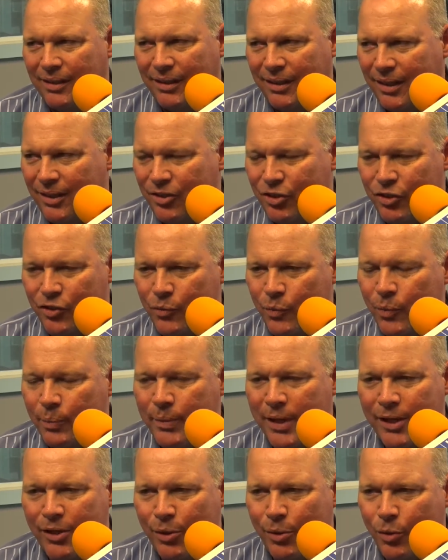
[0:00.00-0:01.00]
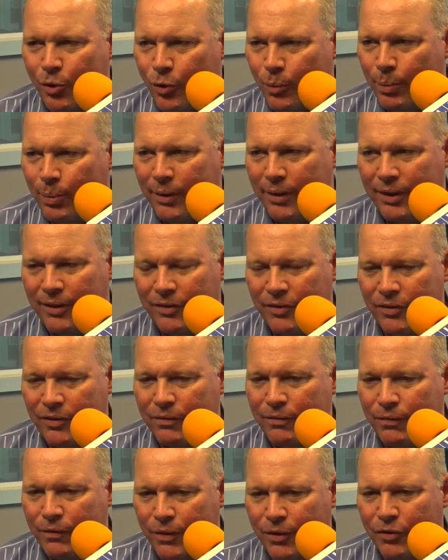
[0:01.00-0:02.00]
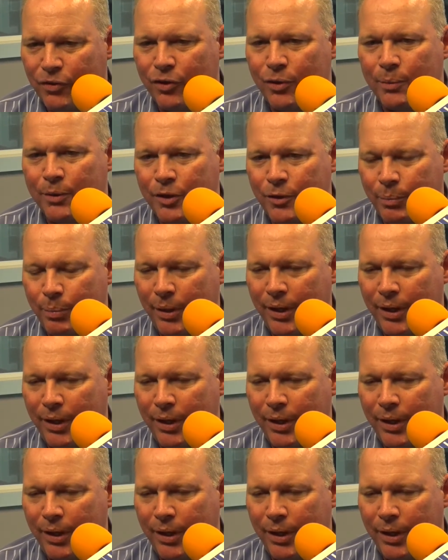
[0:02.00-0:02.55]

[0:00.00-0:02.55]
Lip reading: it just will make the whole place feel so much